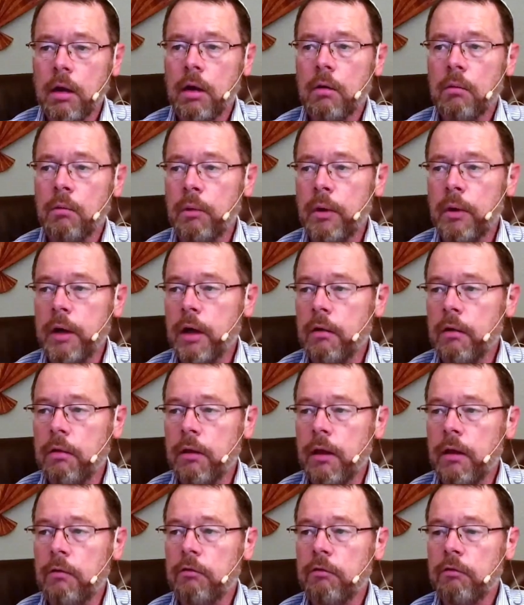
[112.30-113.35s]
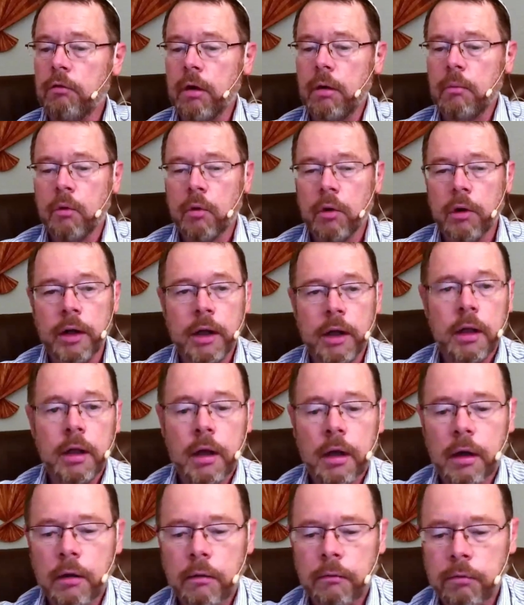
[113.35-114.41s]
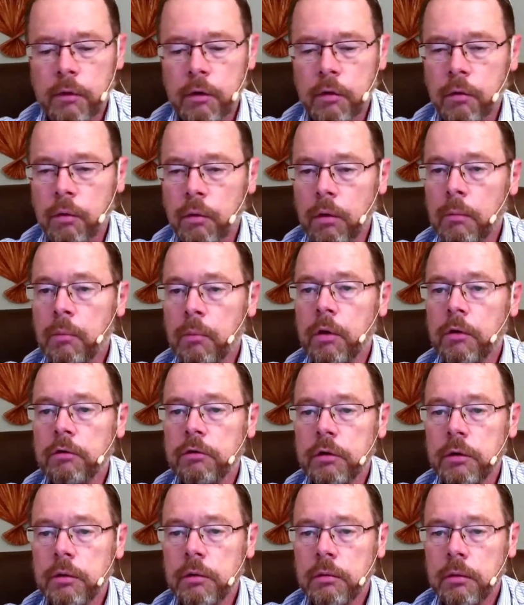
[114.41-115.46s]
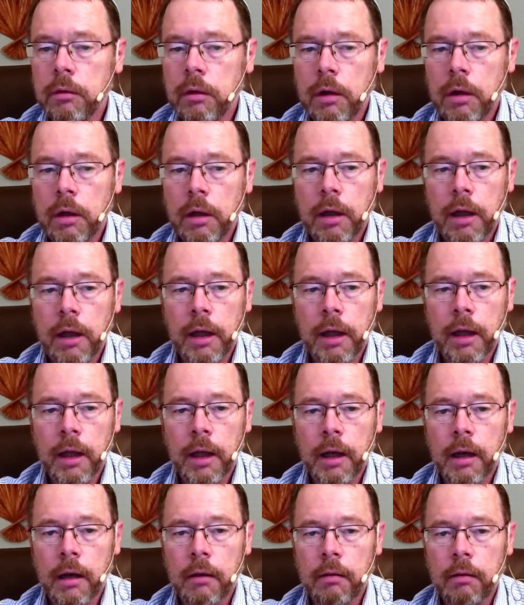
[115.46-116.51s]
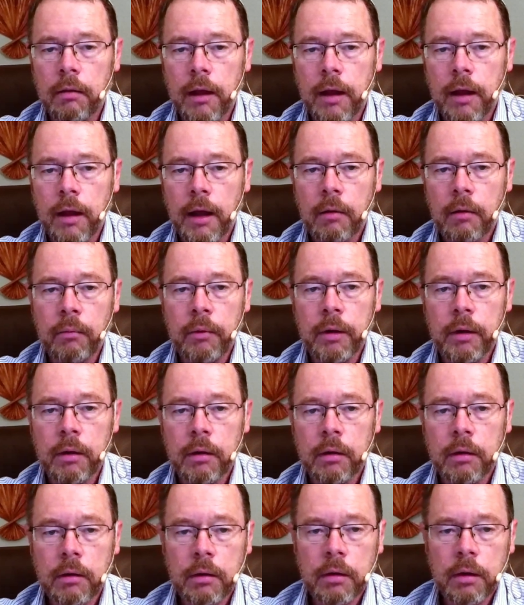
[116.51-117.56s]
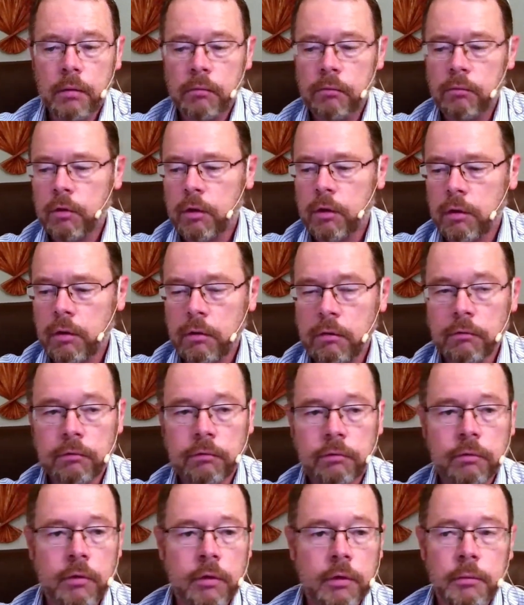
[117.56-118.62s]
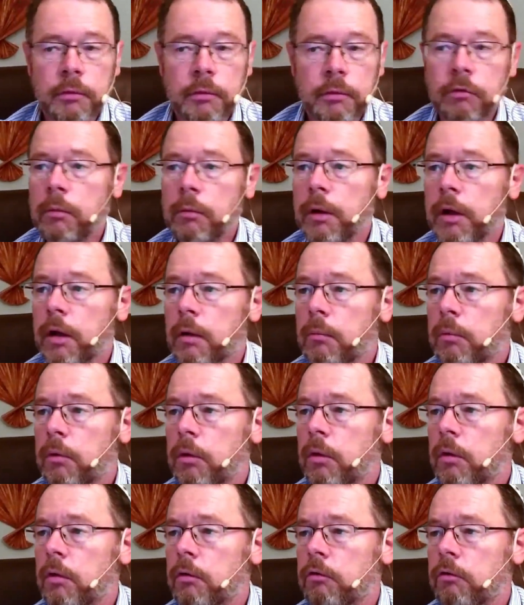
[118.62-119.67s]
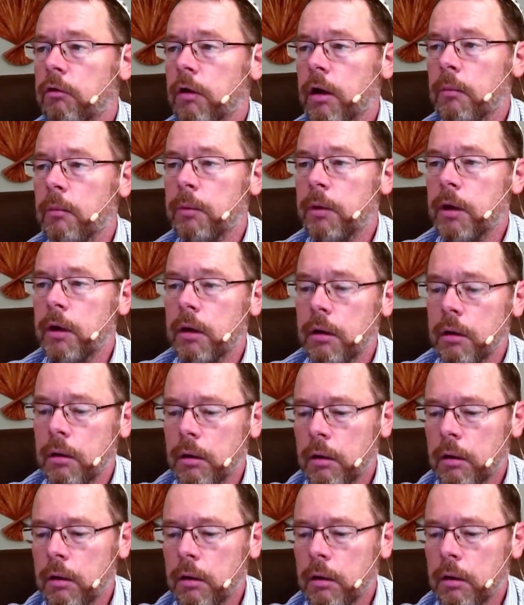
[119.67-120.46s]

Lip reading: with a summary of the Torah portion, and that will involve, let me just get my computer set up here.